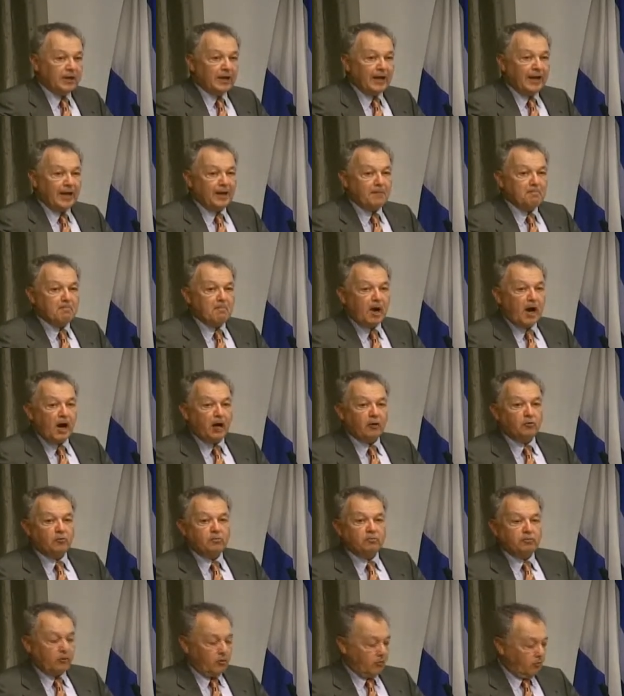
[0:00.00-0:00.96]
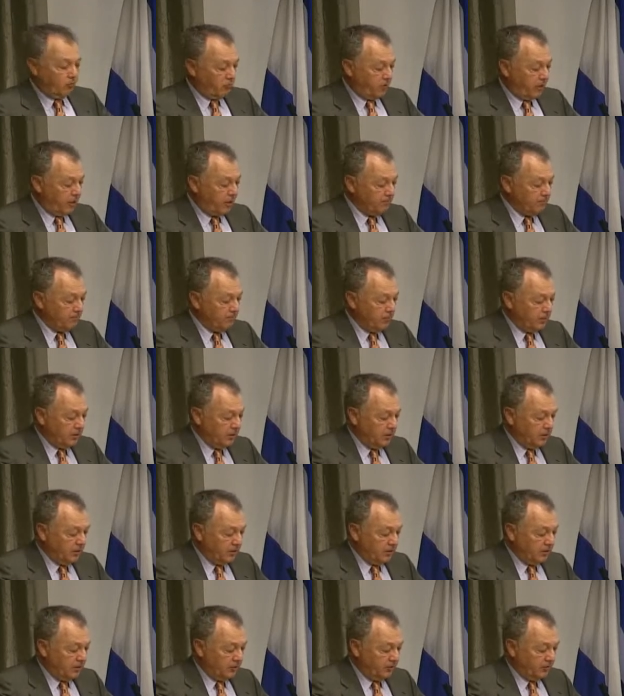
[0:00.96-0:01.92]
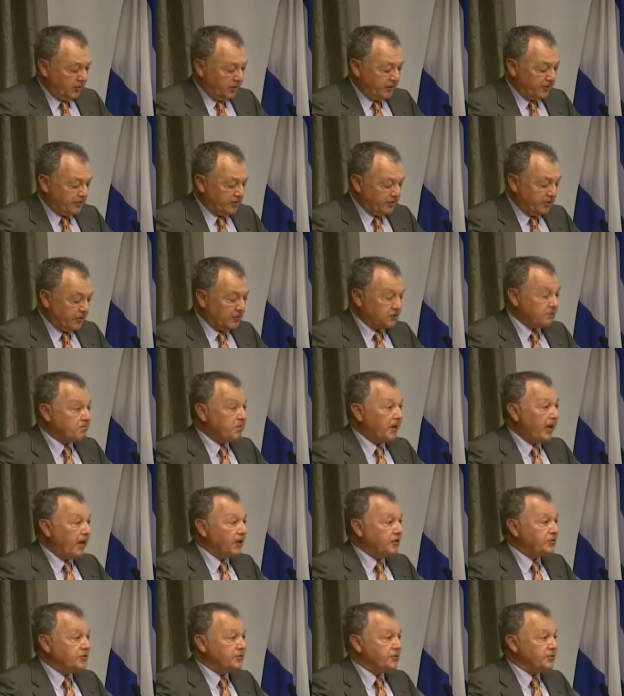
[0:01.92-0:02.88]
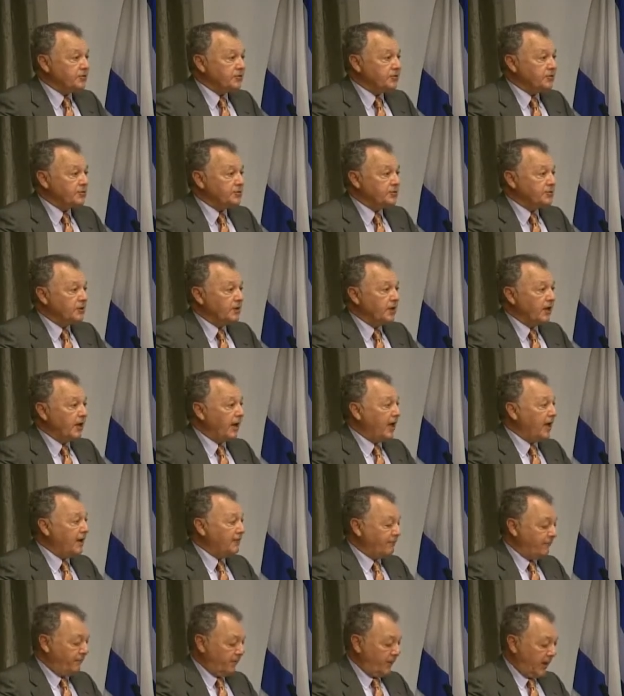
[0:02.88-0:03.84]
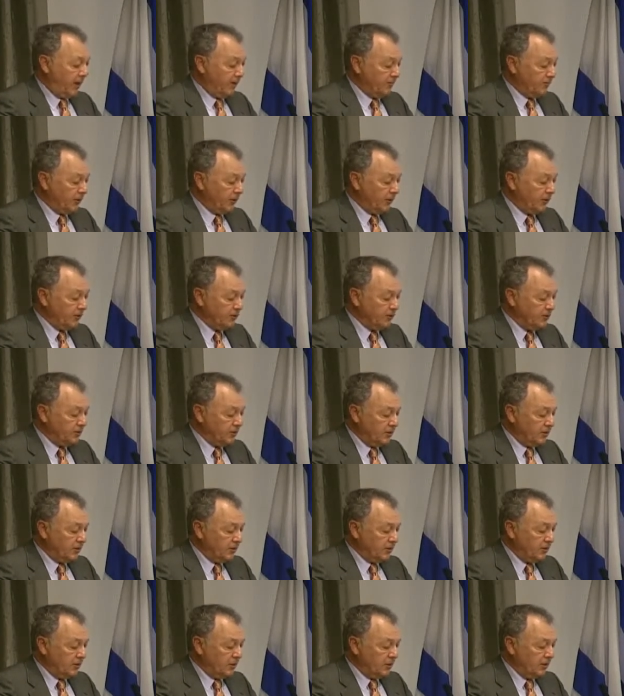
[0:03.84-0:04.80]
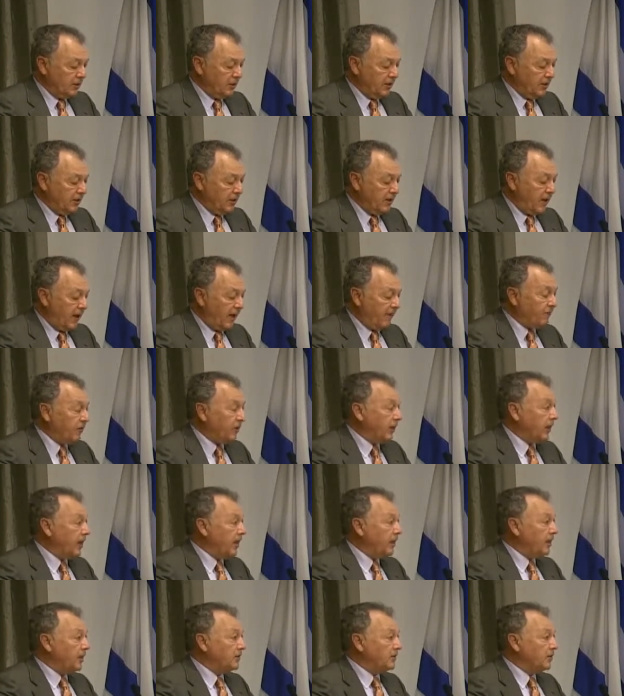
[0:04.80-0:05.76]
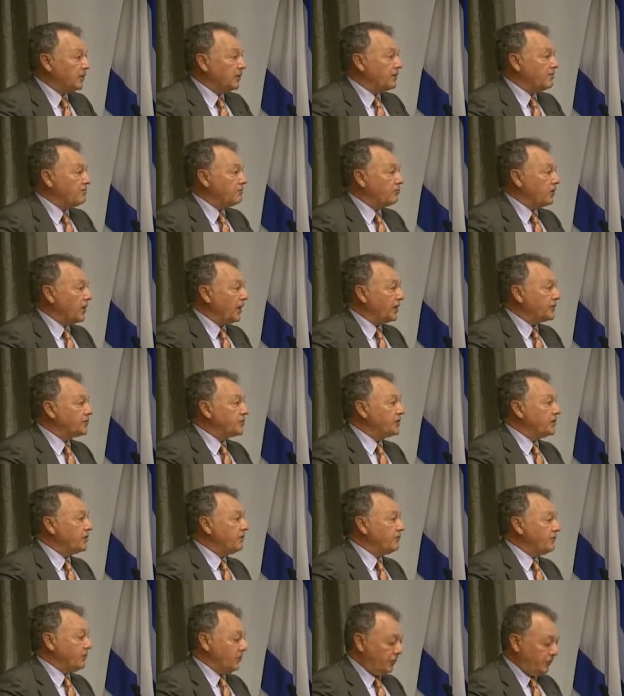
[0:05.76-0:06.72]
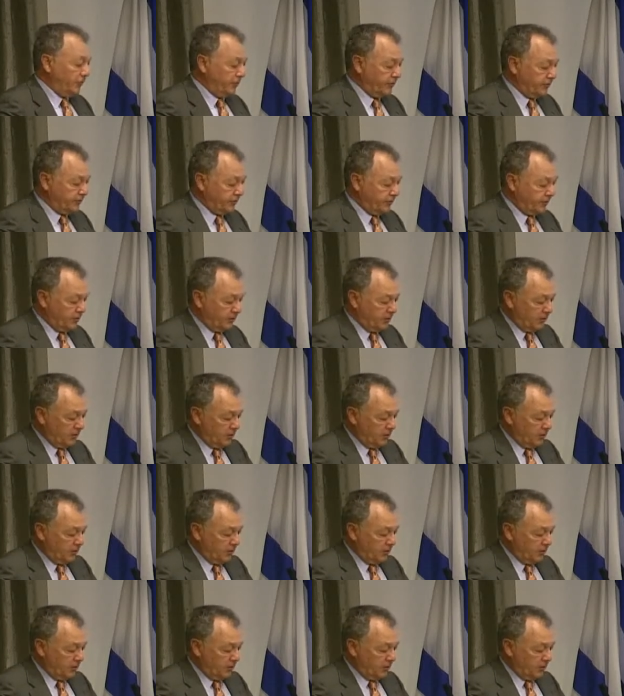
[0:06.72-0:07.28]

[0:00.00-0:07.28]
a model program that assists patients and families in navigating the complexity of illness